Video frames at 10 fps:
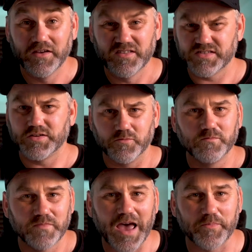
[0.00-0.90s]
Still
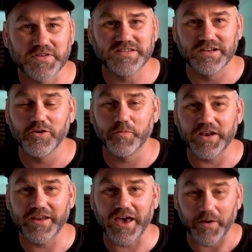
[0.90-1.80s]
happens a little
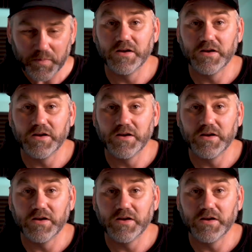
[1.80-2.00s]
bit now.